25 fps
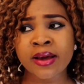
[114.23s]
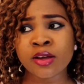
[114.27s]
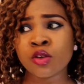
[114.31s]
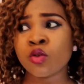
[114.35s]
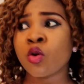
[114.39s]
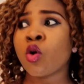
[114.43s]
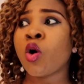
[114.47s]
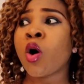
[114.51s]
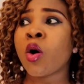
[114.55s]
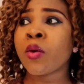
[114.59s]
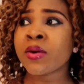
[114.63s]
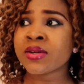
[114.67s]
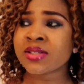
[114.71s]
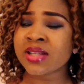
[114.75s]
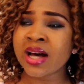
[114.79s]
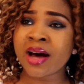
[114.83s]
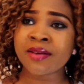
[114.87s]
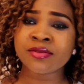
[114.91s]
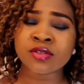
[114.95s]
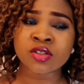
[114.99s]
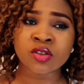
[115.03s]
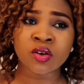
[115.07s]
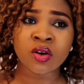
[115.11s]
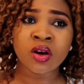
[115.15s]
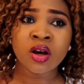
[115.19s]
You always
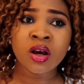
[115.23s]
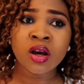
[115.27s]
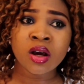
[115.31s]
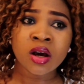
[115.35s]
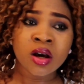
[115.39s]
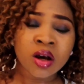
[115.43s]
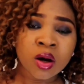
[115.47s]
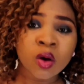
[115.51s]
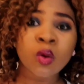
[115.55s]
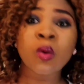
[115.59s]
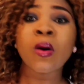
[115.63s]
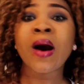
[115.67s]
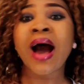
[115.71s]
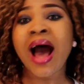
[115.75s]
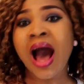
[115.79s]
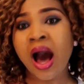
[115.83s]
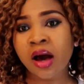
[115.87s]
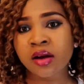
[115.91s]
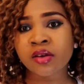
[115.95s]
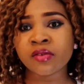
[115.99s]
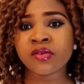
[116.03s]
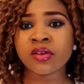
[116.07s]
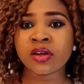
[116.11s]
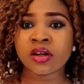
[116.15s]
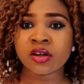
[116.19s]
have to go
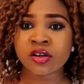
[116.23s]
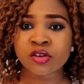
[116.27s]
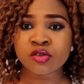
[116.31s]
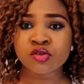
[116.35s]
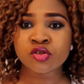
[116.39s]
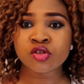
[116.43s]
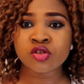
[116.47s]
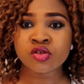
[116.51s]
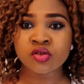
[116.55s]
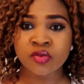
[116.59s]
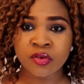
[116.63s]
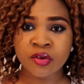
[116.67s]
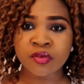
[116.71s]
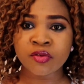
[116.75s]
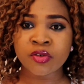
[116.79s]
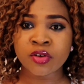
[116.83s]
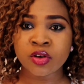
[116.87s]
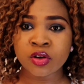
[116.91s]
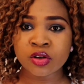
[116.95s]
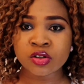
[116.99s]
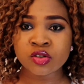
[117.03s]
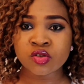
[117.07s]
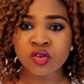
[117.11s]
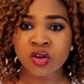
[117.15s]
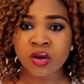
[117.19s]
out of the country to fulfill
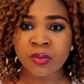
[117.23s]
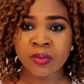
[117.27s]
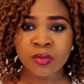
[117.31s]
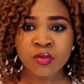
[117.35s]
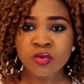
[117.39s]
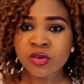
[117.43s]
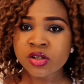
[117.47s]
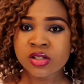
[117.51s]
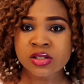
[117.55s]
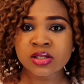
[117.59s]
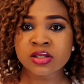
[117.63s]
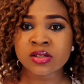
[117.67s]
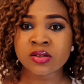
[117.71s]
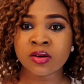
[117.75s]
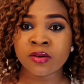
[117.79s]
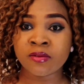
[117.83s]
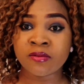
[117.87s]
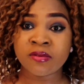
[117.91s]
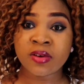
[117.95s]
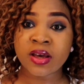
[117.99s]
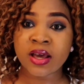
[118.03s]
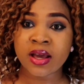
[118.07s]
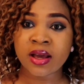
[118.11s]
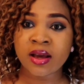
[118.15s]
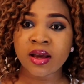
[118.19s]
your dream, which is
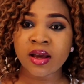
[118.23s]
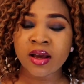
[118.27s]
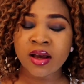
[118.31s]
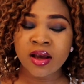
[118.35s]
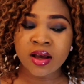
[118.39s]
unfair.